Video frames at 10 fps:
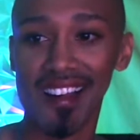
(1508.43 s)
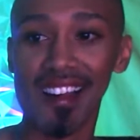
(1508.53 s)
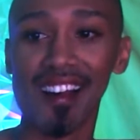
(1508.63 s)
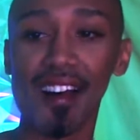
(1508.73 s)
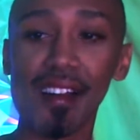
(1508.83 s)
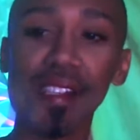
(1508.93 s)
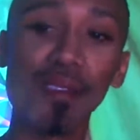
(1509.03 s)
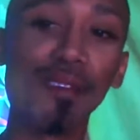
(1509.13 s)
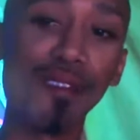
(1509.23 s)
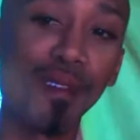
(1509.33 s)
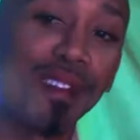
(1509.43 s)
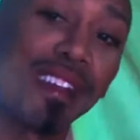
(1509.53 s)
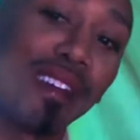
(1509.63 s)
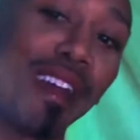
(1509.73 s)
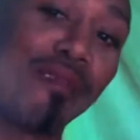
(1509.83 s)
Also, if you in here,
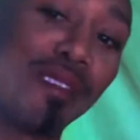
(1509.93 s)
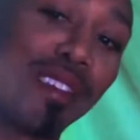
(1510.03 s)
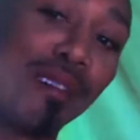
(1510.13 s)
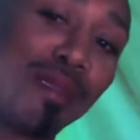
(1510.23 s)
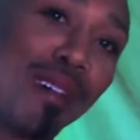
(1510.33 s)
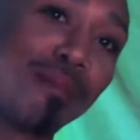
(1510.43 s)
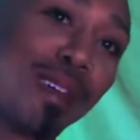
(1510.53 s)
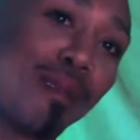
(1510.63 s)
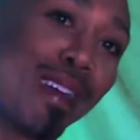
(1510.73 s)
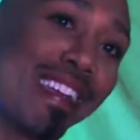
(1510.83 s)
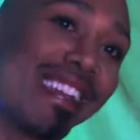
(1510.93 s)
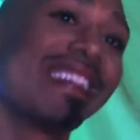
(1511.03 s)
have you thumbs up already?